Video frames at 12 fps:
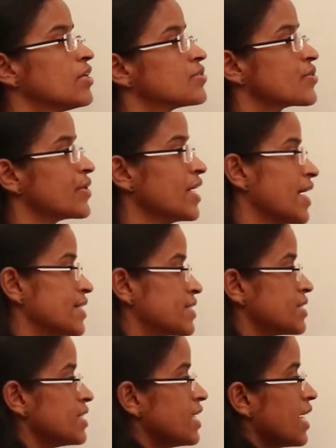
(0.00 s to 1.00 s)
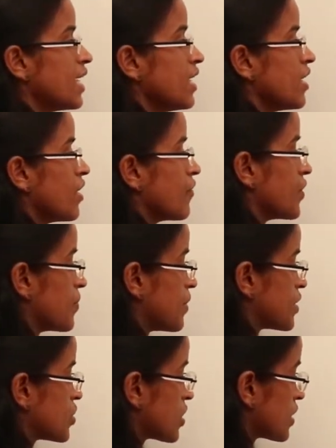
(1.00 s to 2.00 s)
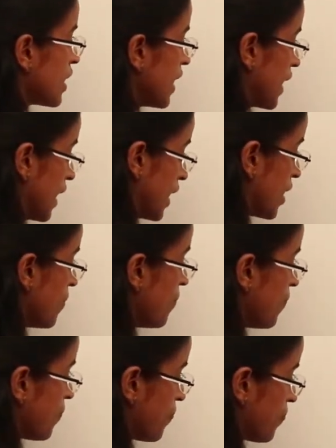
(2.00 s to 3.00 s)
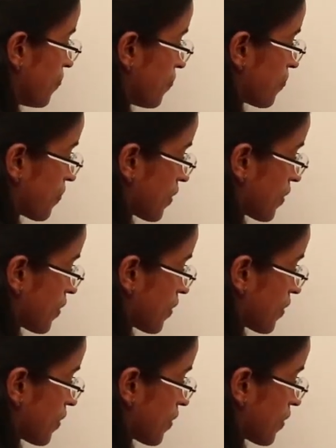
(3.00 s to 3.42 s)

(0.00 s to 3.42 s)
So in HDI, we measure the income,